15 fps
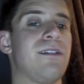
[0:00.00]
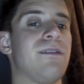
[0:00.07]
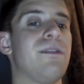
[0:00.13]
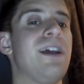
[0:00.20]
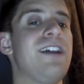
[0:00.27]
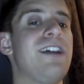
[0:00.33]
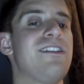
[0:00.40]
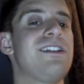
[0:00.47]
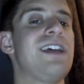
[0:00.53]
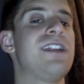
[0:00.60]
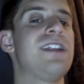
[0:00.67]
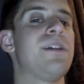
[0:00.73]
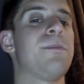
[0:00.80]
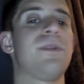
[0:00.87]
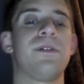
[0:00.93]
Lashley
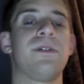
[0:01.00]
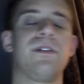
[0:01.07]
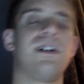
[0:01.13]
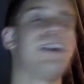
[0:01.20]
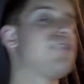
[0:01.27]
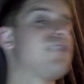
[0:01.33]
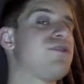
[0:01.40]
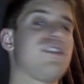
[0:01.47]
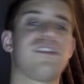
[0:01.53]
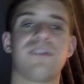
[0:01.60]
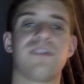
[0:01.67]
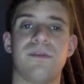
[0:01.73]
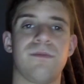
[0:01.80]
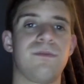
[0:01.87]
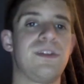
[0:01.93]
end up uh, just
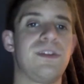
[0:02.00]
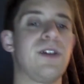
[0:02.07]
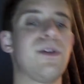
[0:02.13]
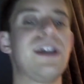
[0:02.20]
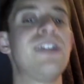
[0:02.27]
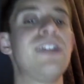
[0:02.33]
you know hitting